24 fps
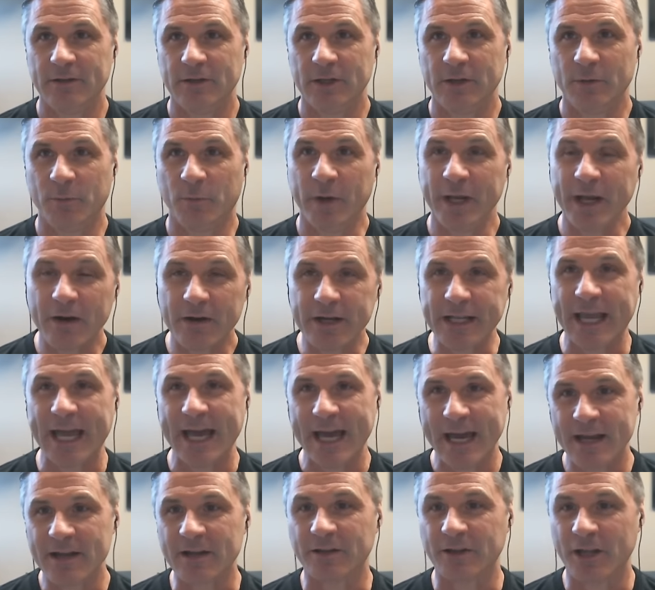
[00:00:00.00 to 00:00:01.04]
we already
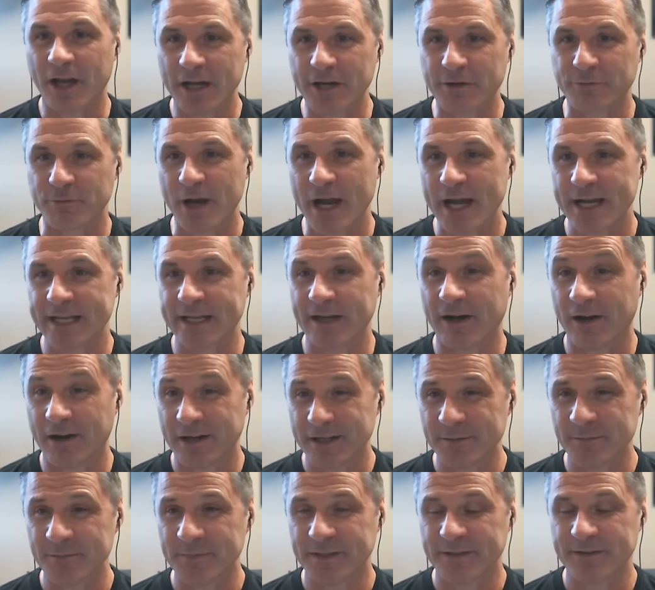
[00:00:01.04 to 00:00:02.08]
had a lot of riding on
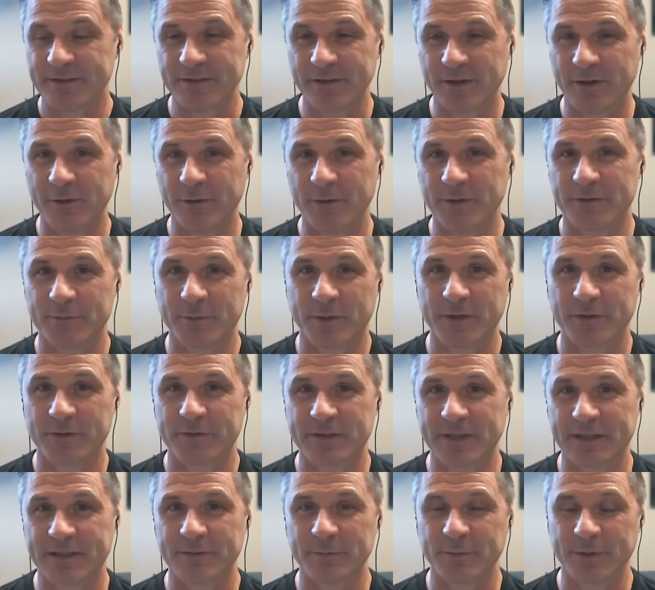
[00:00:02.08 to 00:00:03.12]
him, so it's one of those
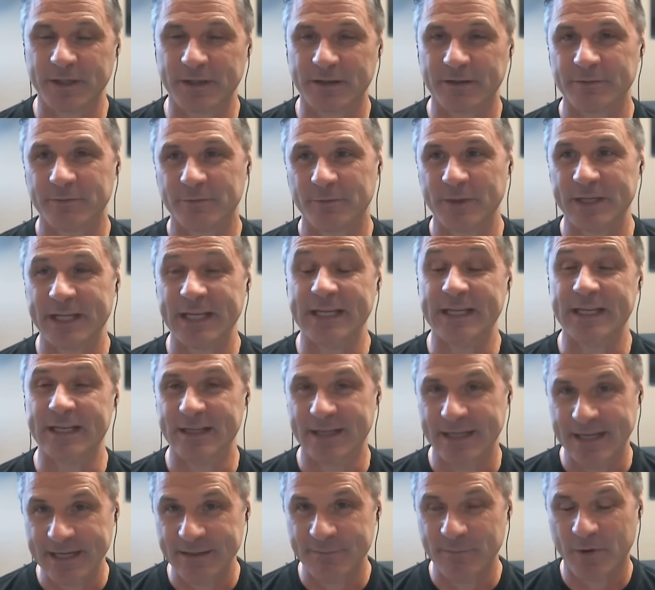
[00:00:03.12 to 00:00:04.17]
things where we didn't
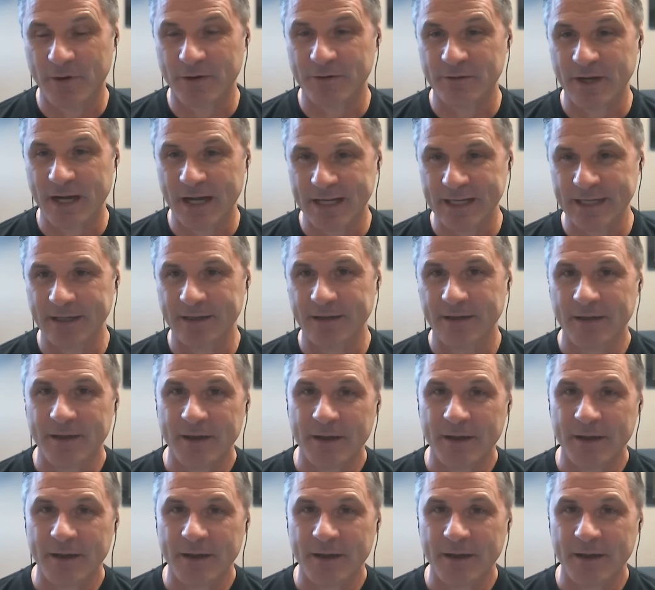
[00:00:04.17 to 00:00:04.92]
need more riding.